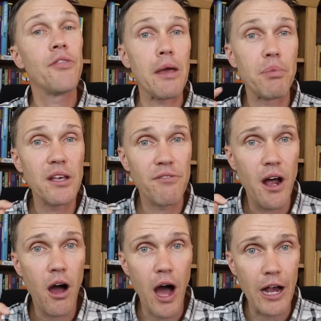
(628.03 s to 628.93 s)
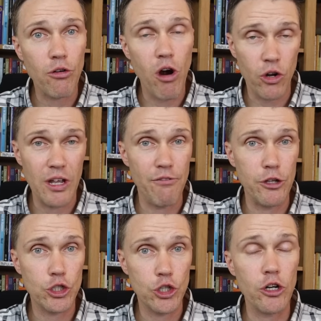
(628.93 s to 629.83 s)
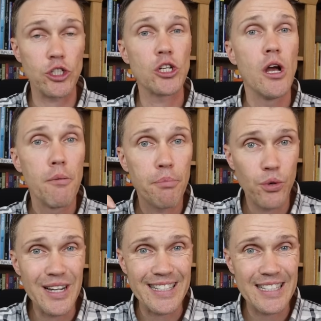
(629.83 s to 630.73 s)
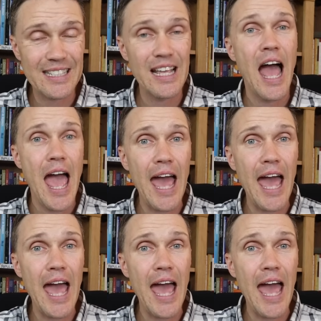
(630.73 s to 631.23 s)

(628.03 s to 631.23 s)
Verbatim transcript: They believe in a hierarchy of the church, priests,